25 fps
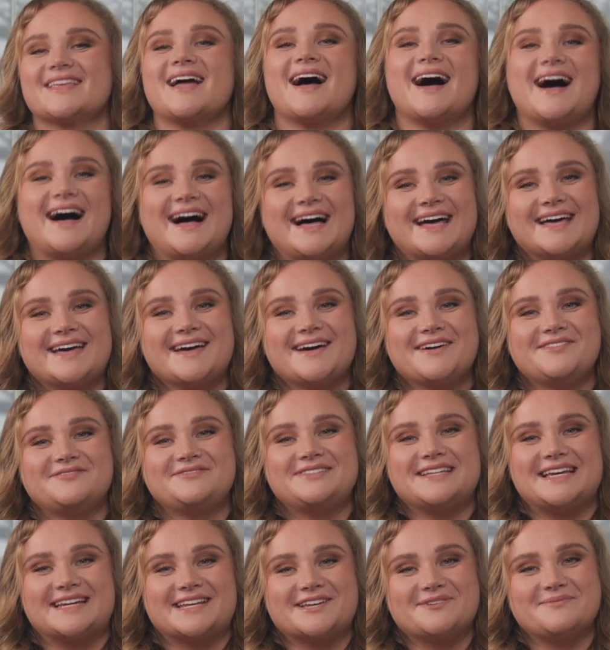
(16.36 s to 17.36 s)
Hi,
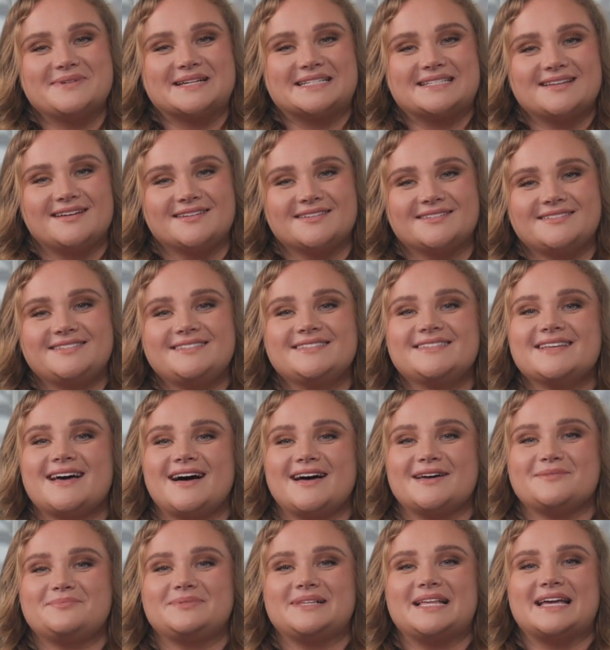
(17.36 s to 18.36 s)
I'm Danielle Macdonald.
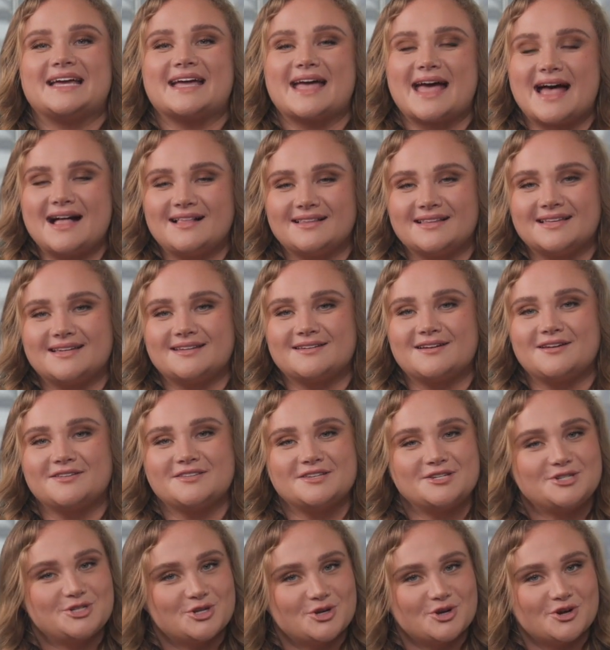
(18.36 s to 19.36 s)
I play Helen on
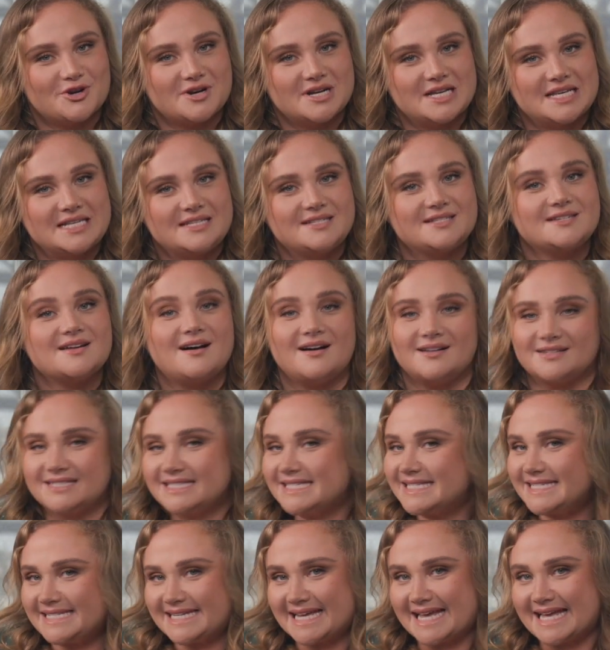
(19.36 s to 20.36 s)
The Tourist
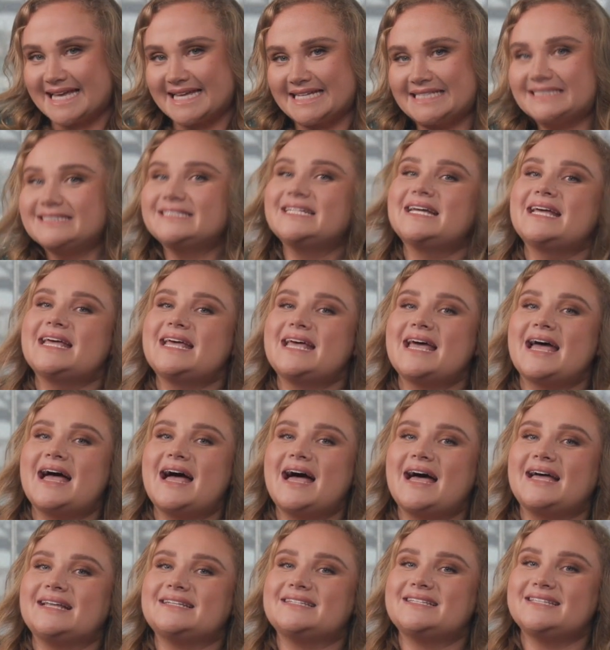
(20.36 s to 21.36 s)
on Stan.
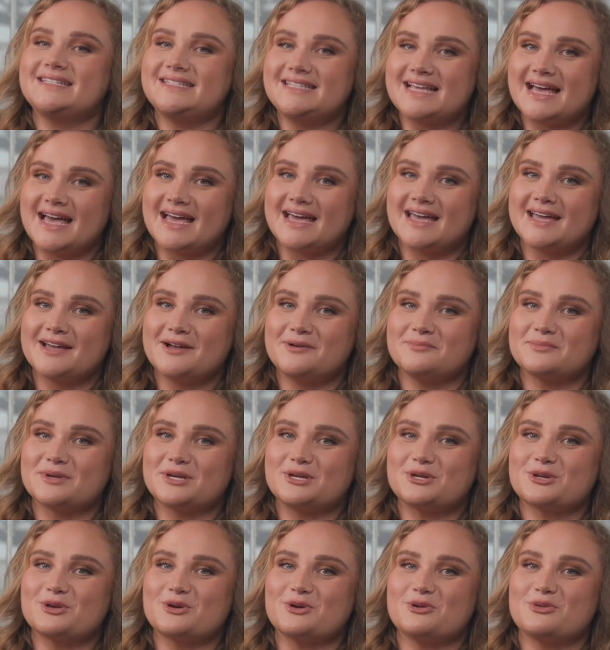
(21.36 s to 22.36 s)
And today I'm
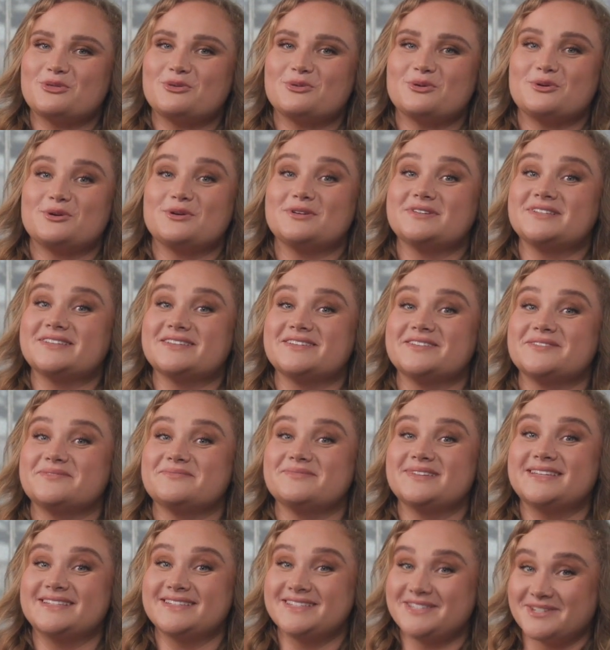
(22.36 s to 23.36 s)
going to go through
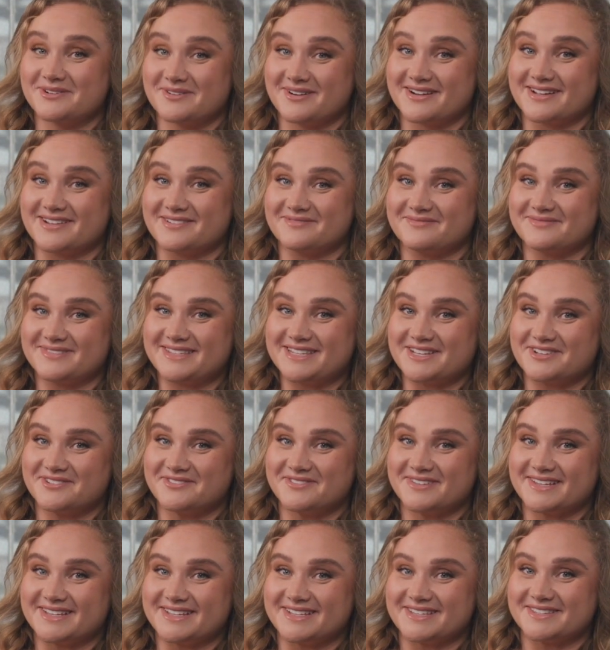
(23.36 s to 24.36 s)
some Instagram
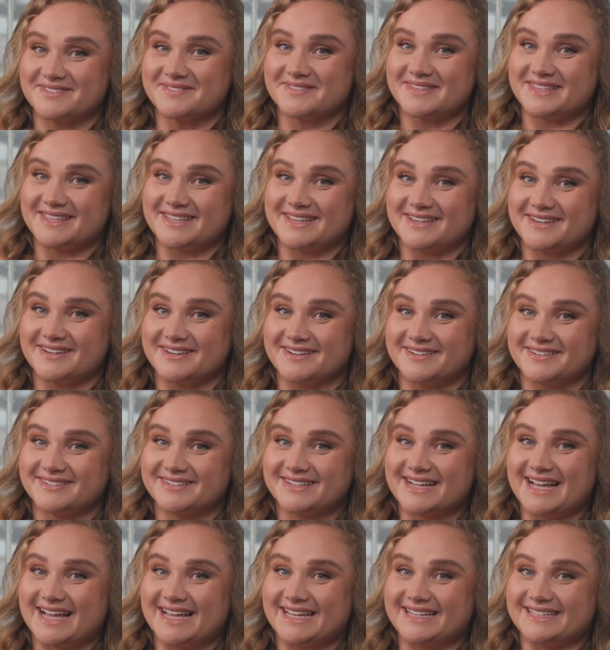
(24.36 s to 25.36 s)
selfies with you
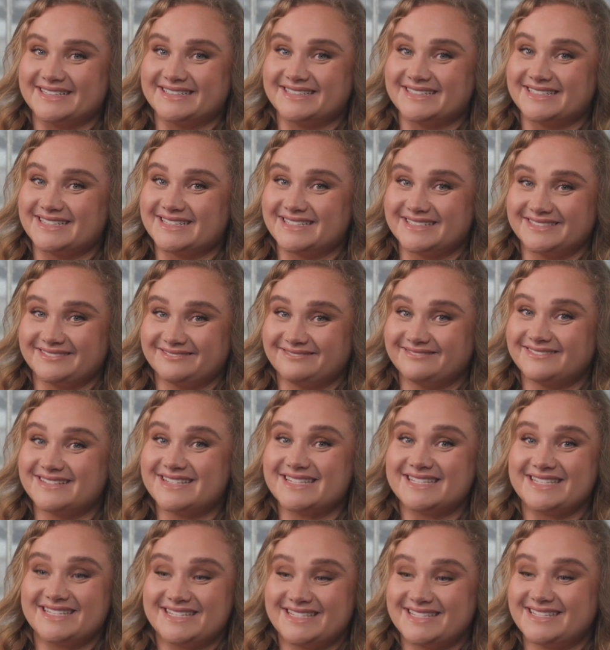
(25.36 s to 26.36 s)
and
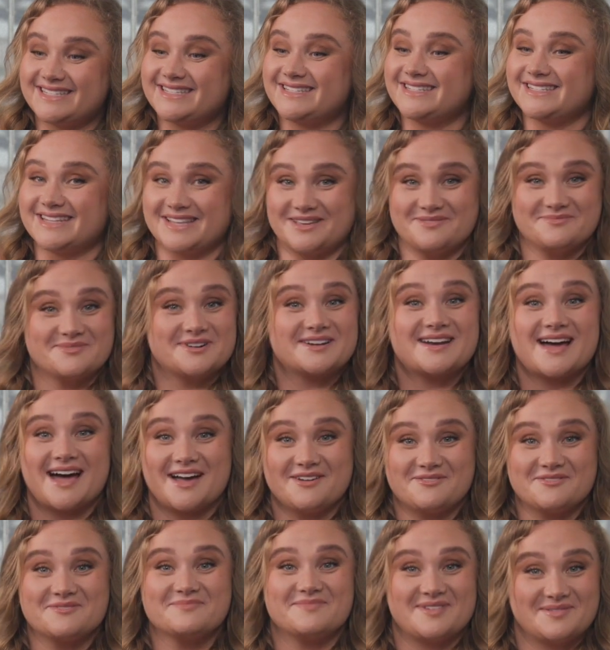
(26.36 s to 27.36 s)
see what
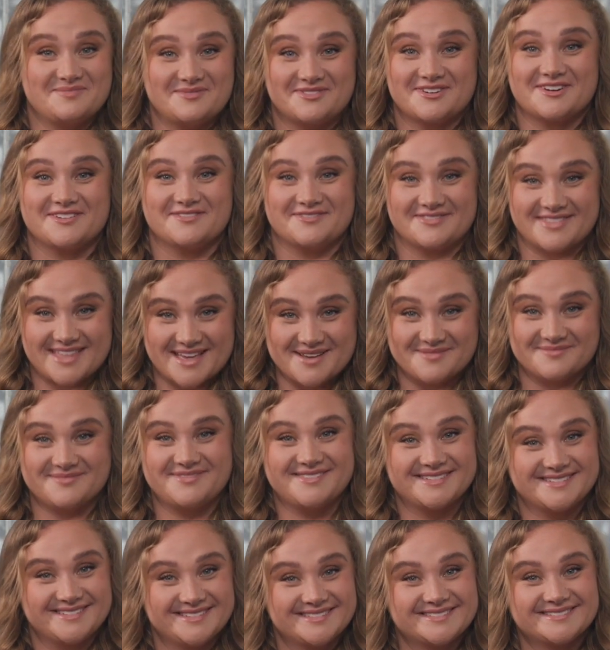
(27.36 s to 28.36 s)
I remember of
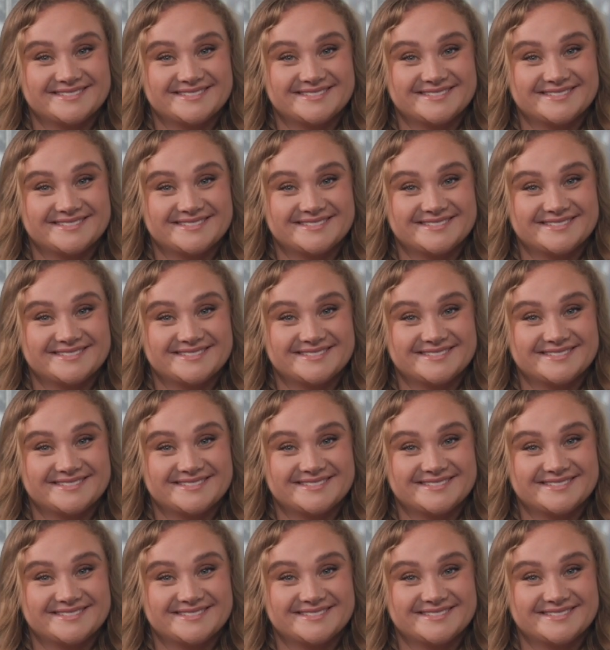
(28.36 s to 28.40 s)
them.